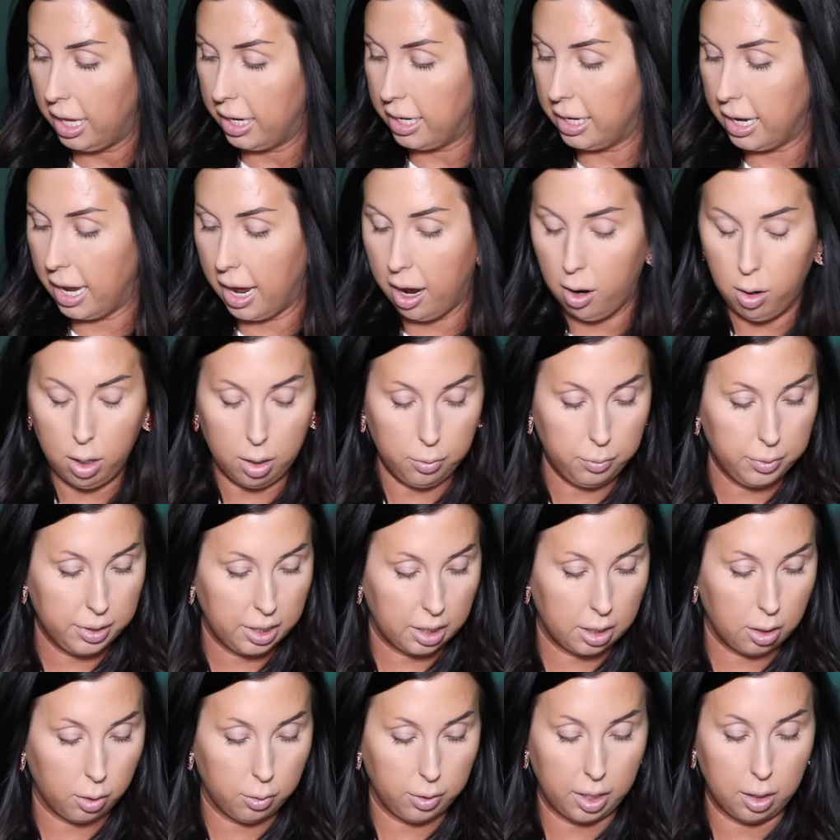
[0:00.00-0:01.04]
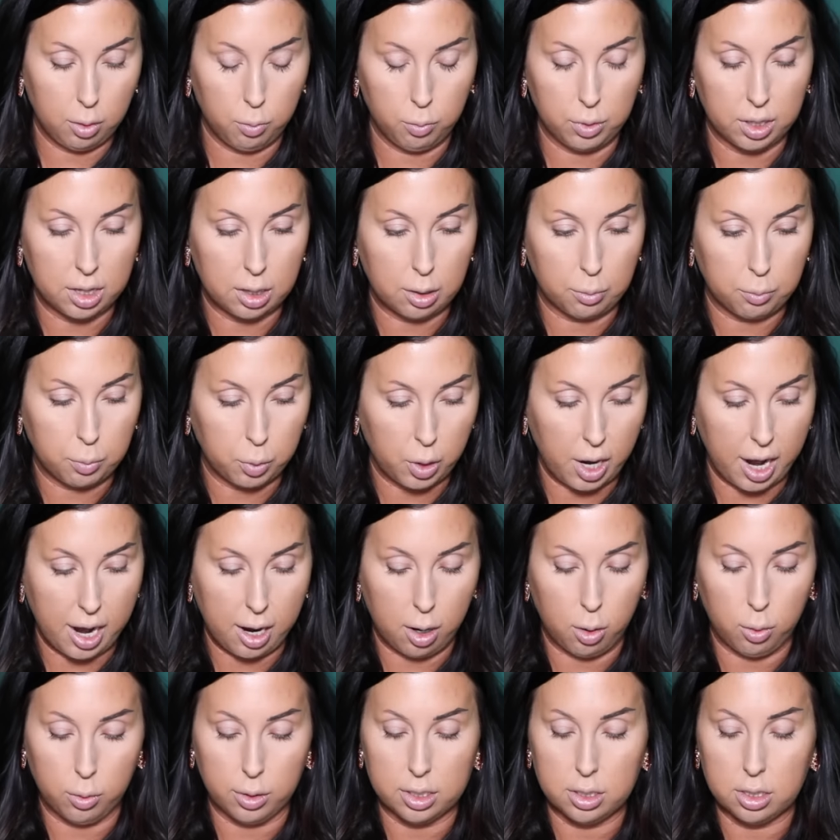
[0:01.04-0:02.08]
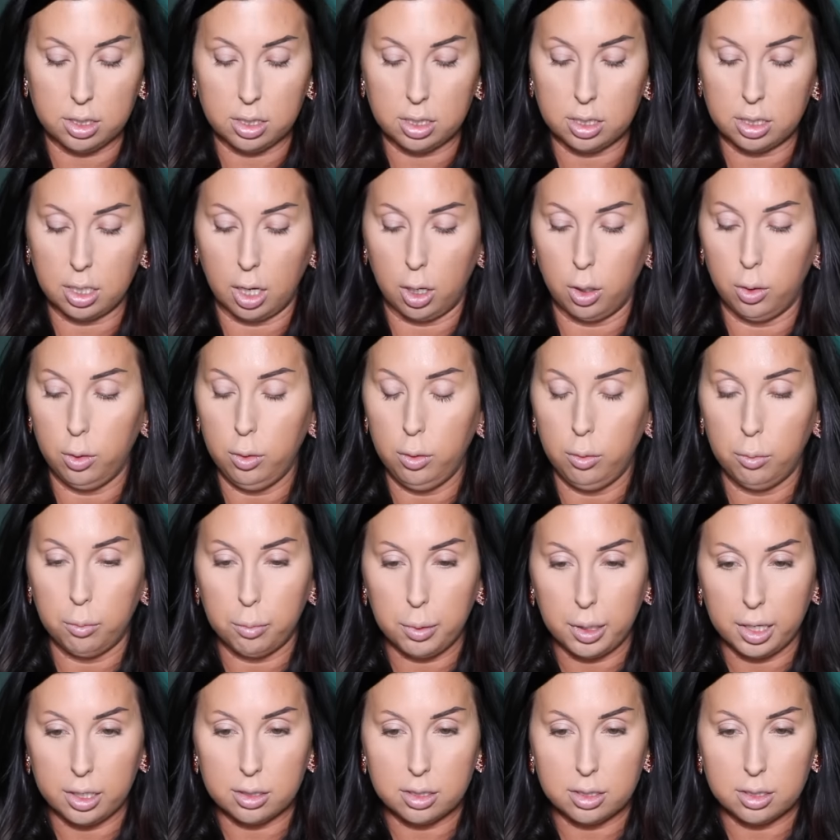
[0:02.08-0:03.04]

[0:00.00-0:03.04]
Now I wanna go in with the brow soap.